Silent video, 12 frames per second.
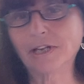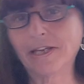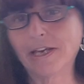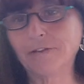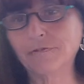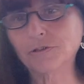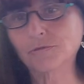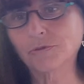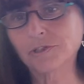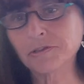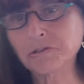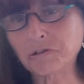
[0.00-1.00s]
I have through
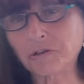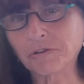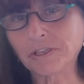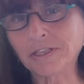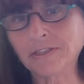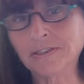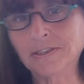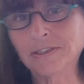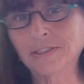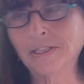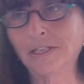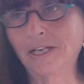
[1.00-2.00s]
the story.
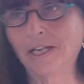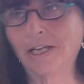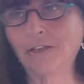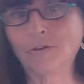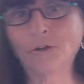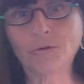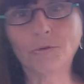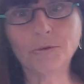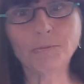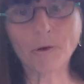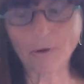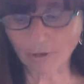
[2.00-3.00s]
And not
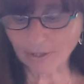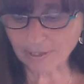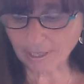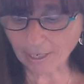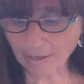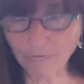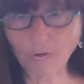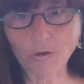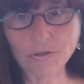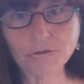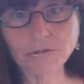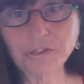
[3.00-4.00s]
only pearls, I have
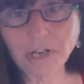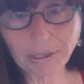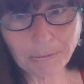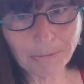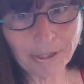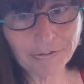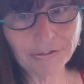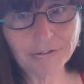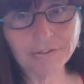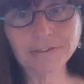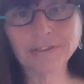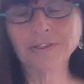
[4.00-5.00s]
also a diamond
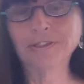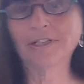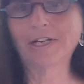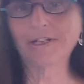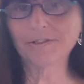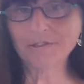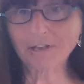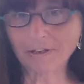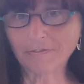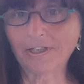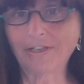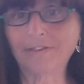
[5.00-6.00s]
I
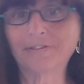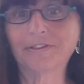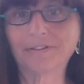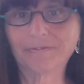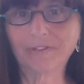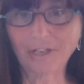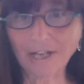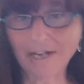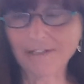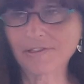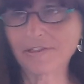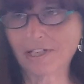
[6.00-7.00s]
discover the
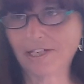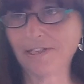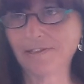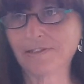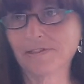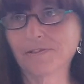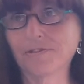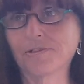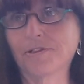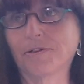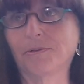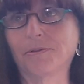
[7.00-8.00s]
last days.
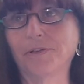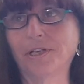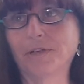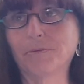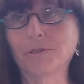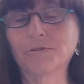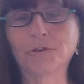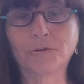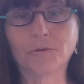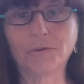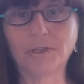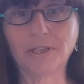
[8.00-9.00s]
So it was not
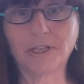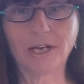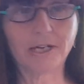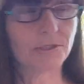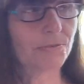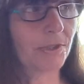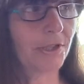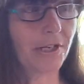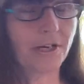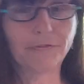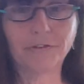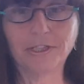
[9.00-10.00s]
only the last
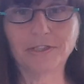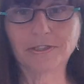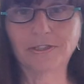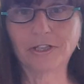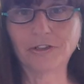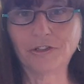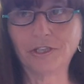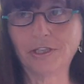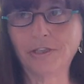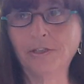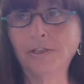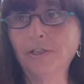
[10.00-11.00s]
1.5 years that he